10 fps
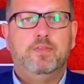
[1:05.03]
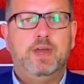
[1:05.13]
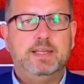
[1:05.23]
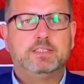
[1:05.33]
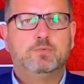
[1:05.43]

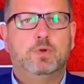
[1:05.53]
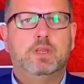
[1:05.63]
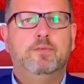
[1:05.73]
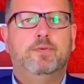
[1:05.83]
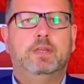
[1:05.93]
That's
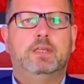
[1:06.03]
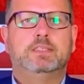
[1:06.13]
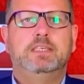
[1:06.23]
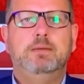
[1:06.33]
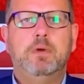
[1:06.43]
what
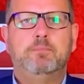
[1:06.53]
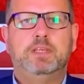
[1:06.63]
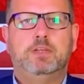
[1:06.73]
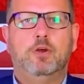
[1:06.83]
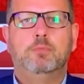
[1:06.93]
Infratest Dimap
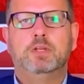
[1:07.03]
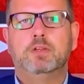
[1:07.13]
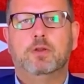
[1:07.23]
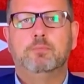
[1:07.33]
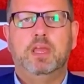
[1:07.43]

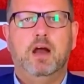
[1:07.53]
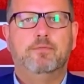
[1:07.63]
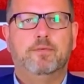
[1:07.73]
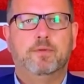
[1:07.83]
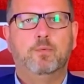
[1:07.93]
determined on
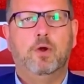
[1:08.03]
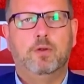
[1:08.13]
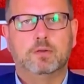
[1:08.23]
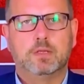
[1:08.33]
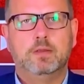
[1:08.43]
behalf of the
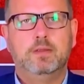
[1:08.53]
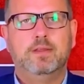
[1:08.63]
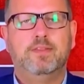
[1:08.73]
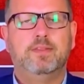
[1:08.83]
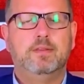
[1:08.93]
world.
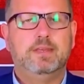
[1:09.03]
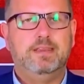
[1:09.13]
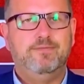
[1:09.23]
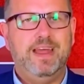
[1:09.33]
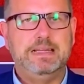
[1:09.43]

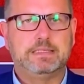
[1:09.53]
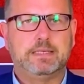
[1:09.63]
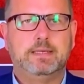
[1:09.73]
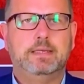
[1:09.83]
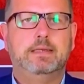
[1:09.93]
Die
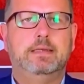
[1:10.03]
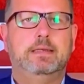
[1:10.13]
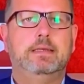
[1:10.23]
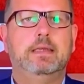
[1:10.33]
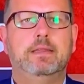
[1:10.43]
Welt.
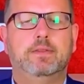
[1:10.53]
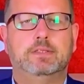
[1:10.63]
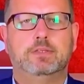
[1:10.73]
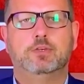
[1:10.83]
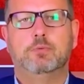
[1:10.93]

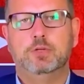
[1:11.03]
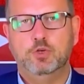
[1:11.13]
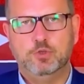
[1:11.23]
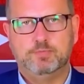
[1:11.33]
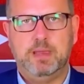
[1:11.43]
That's a German
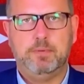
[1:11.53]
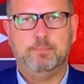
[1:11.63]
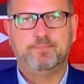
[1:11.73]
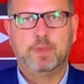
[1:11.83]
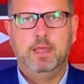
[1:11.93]

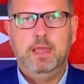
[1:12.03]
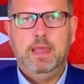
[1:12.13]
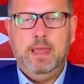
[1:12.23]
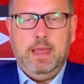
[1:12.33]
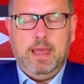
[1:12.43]
newspaper.
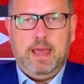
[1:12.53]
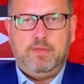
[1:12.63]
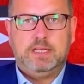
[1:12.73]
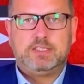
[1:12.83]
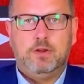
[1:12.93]

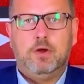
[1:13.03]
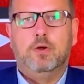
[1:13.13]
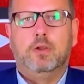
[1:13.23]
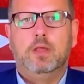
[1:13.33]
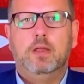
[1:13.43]
And that's not
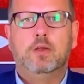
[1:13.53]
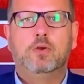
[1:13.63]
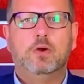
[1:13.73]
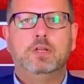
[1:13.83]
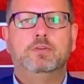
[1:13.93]
all.
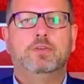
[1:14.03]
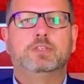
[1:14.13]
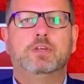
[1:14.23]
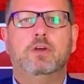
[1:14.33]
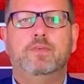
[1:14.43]
According to
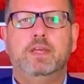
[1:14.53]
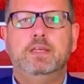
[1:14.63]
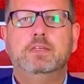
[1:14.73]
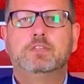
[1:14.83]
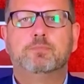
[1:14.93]
the
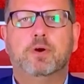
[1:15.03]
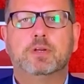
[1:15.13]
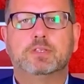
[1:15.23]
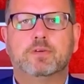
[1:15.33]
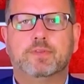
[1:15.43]
survey,
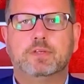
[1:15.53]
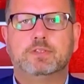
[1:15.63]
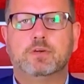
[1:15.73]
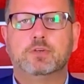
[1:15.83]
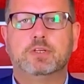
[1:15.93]
supporters of the
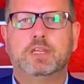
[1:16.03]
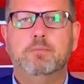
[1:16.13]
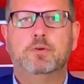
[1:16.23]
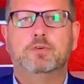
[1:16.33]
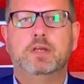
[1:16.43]
Social
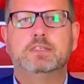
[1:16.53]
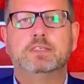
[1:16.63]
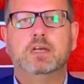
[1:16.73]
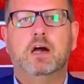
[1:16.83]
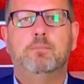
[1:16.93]

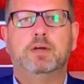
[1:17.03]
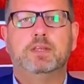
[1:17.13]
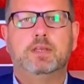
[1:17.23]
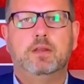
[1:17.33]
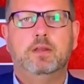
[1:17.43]
Democrats are
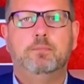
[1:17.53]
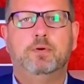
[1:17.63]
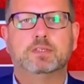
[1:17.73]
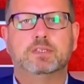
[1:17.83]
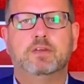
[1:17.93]
particularly
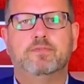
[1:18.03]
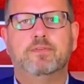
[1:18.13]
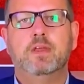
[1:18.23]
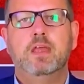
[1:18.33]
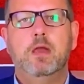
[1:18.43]

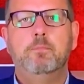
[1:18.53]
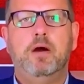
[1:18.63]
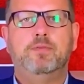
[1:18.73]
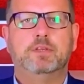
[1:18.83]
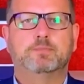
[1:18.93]
positive
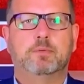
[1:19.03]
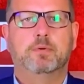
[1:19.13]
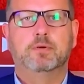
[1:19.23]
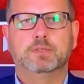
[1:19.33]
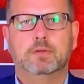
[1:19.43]
about this
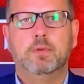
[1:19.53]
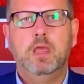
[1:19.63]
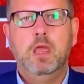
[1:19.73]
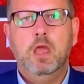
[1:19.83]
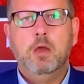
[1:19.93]
proposal.
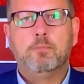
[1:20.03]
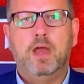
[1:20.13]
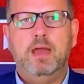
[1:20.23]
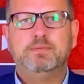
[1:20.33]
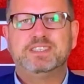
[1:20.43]

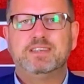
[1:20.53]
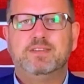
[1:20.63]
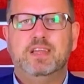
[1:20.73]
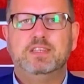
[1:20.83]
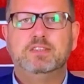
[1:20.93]
Perhaps
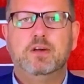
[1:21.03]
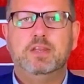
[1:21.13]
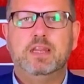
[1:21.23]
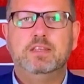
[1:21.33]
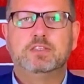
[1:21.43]
that is
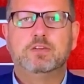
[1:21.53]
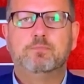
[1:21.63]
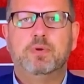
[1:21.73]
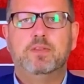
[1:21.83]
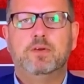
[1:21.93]
not
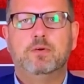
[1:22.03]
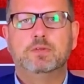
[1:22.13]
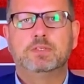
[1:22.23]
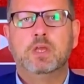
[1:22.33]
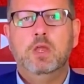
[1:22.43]
understood by
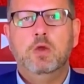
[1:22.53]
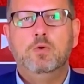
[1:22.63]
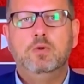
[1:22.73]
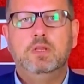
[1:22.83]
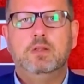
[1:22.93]
those
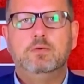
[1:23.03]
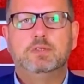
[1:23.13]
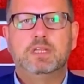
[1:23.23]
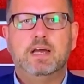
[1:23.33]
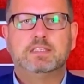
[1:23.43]

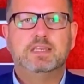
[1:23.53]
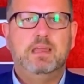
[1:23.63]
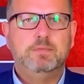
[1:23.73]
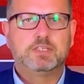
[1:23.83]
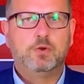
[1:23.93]
whose last
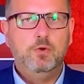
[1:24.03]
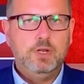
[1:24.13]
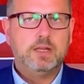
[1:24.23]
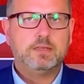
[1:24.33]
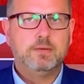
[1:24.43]
name is
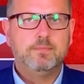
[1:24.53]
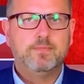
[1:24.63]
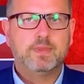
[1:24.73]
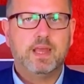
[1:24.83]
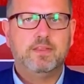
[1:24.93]
Kühnert
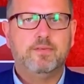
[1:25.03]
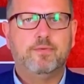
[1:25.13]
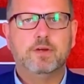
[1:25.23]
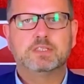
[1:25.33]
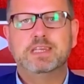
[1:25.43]
and their
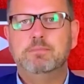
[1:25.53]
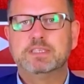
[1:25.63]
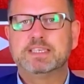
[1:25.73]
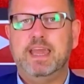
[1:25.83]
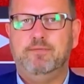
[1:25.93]
first name
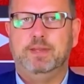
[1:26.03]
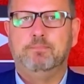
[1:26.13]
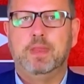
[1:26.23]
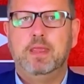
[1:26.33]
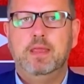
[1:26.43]
is
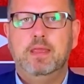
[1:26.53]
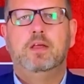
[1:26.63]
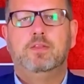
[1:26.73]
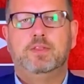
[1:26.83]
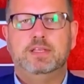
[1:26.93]
Kevin.
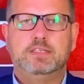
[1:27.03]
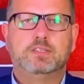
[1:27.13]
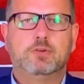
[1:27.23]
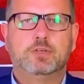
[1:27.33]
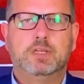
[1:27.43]
That's a
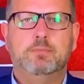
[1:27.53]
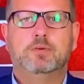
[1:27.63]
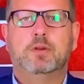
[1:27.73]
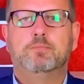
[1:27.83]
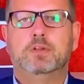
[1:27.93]
Social
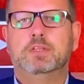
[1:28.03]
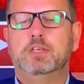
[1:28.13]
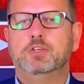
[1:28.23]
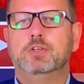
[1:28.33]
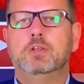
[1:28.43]
Democrat
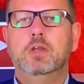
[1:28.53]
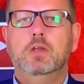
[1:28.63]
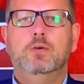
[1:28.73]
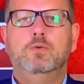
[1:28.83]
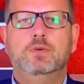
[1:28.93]
politician
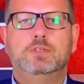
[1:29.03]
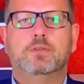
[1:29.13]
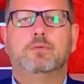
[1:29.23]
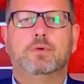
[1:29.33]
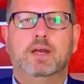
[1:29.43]
who is
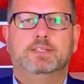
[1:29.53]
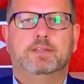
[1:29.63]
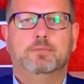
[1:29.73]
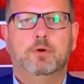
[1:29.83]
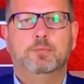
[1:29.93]
on the
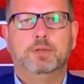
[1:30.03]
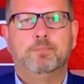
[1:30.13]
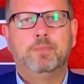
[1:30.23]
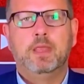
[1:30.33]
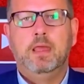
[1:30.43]
rise at the moment.